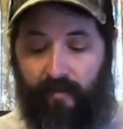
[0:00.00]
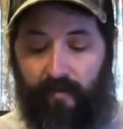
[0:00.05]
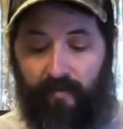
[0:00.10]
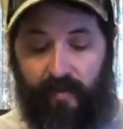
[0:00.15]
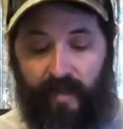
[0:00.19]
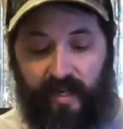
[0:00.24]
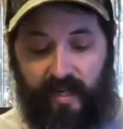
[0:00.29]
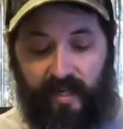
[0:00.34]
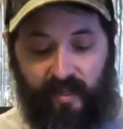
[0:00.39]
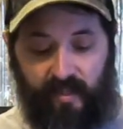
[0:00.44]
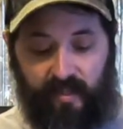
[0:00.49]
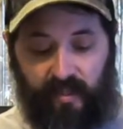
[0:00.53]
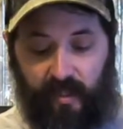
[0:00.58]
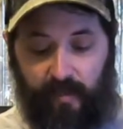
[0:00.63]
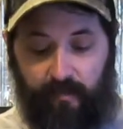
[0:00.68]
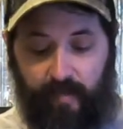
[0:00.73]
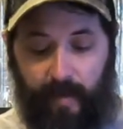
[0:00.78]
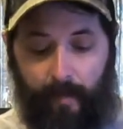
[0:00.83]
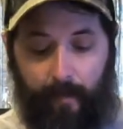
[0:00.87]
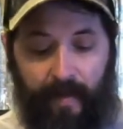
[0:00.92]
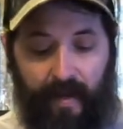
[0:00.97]
These
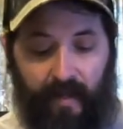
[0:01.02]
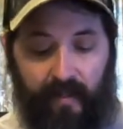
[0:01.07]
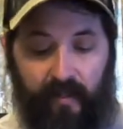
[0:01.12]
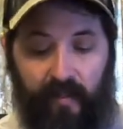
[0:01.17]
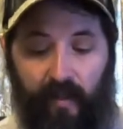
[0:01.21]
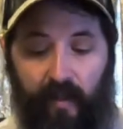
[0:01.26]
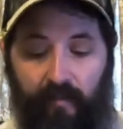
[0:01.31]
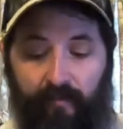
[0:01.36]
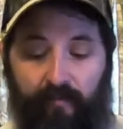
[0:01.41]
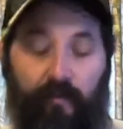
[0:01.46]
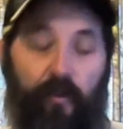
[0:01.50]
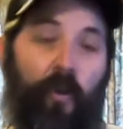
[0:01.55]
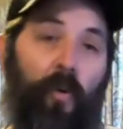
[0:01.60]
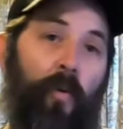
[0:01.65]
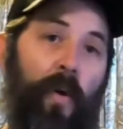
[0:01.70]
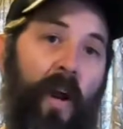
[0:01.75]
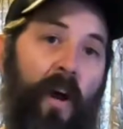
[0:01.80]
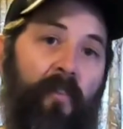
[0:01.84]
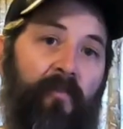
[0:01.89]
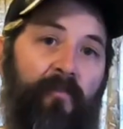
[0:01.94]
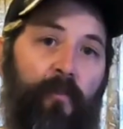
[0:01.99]
can be picked up for
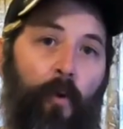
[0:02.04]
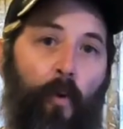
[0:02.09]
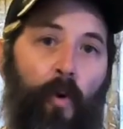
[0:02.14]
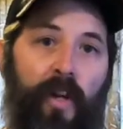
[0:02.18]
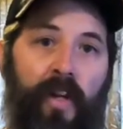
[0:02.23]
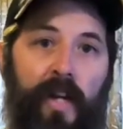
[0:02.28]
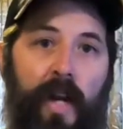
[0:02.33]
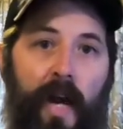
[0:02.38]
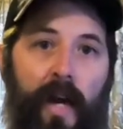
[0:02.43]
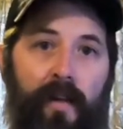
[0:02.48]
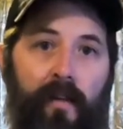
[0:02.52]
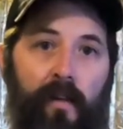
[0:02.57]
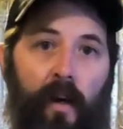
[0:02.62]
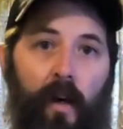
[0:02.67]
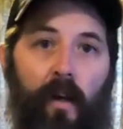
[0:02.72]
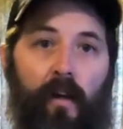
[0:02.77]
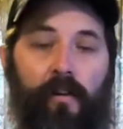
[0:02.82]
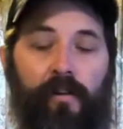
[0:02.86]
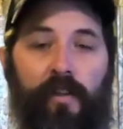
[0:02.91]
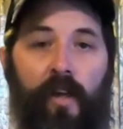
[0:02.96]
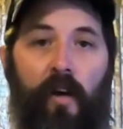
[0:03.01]
around forty-nine
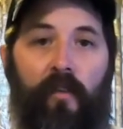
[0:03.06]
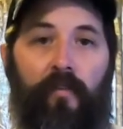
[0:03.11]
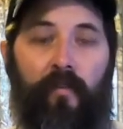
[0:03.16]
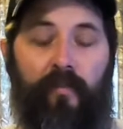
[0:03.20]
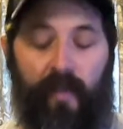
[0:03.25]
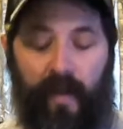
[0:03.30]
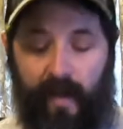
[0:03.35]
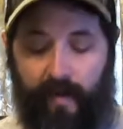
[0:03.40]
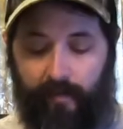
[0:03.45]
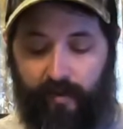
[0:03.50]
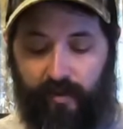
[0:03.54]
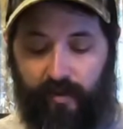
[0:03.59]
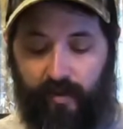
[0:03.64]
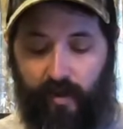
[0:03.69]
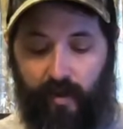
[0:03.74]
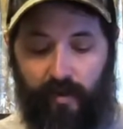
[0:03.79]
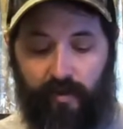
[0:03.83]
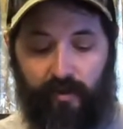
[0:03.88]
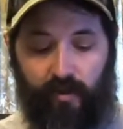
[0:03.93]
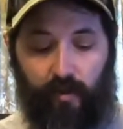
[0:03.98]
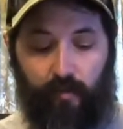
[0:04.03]
dollars off of
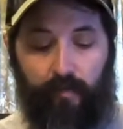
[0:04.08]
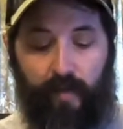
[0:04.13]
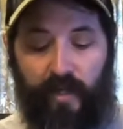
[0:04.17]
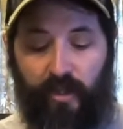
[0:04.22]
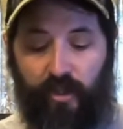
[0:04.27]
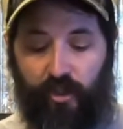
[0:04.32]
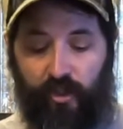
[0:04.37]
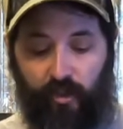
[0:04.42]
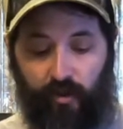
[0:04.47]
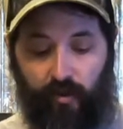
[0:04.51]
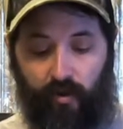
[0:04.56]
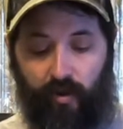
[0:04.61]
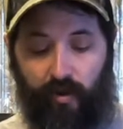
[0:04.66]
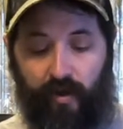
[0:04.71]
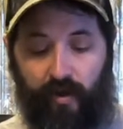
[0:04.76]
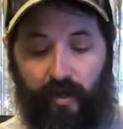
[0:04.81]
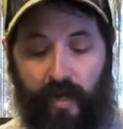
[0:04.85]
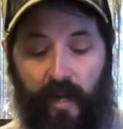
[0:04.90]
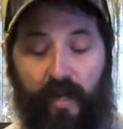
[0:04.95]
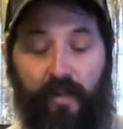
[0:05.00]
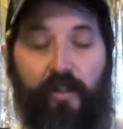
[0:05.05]
Amazon, so be
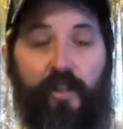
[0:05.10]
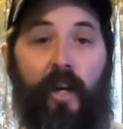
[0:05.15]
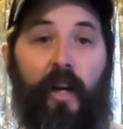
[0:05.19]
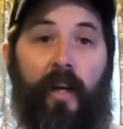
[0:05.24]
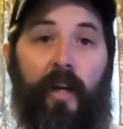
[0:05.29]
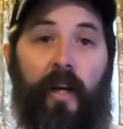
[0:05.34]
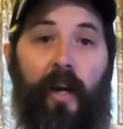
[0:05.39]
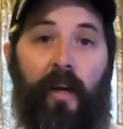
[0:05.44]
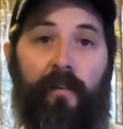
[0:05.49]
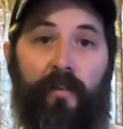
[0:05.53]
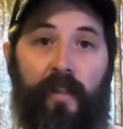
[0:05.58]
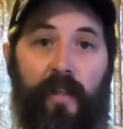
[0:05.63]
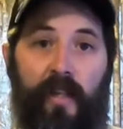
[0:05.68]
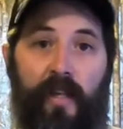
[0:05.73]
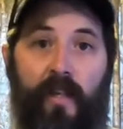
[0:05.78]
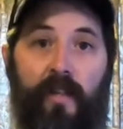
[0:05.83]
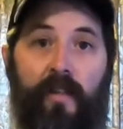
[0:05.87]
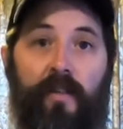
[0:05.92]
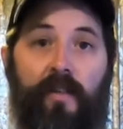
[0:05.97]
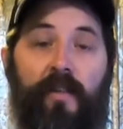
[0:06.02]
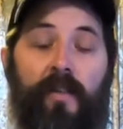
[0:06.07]
sure and check out
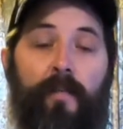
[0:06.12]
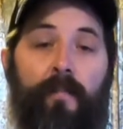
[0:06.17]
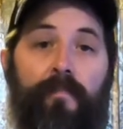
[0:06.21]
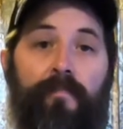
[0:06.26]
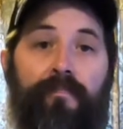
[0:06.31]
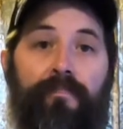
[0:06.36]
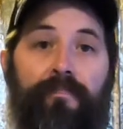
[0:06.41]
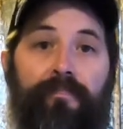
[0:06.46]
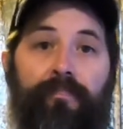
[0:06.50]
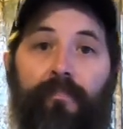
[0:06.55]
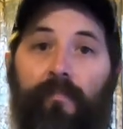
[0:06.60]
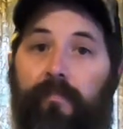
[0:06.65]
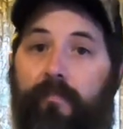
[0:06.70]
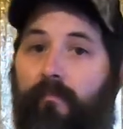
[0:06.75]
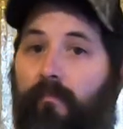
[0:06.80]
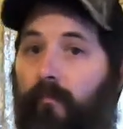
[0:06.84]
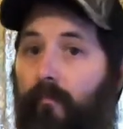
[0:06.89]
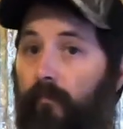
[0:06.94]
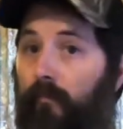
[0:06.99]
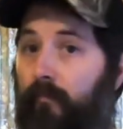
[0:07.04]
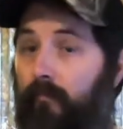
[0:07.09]
these
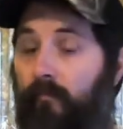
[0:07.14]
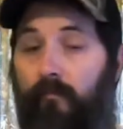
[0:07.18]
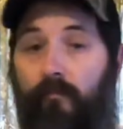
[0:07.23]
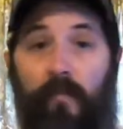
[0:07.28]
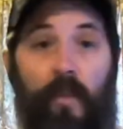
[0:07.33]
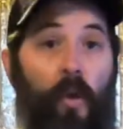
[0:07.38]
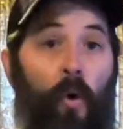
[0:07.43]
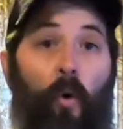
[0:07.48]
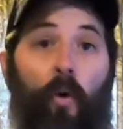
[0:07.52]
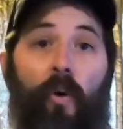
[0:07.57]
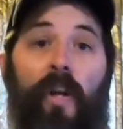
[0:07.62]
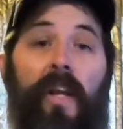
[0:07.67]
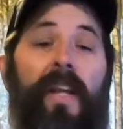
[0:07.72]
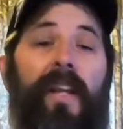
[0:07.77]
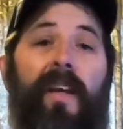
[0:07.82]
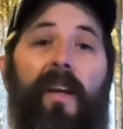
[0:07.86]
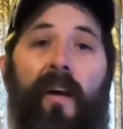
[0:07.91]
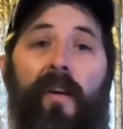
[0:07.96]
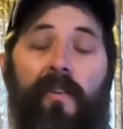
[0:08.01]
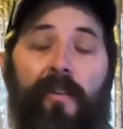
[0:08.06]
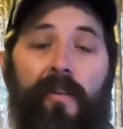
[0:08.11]
or
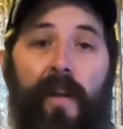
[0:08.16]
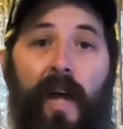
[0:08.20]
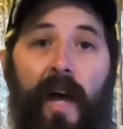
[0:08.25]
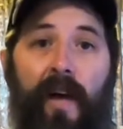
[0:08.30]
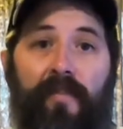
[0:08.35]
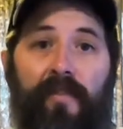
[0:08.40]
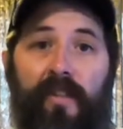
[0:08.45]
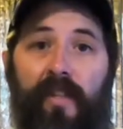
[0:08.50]
any other knife